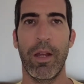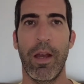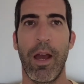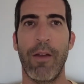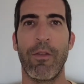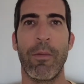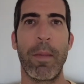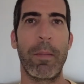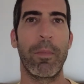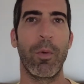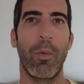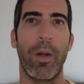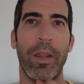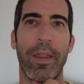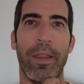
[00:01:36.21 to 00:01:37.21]
I remember
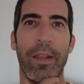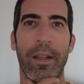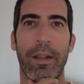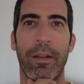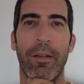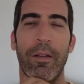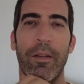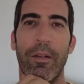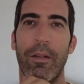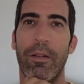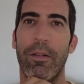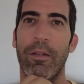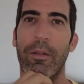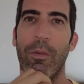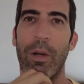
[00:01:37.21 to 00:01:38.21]
one
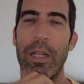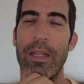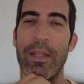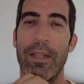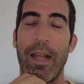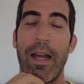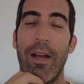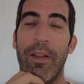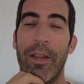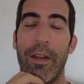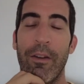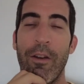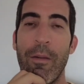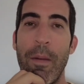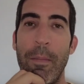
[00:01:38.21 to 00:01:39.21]
style that I
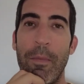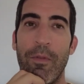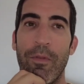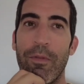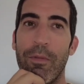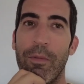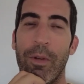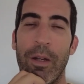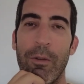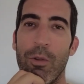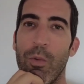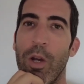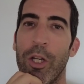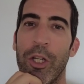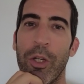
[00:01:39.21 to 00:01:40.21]
remember when I was
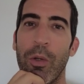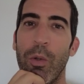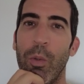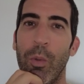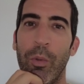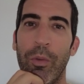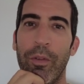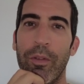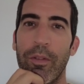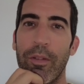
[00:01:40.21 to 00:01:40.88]
watching old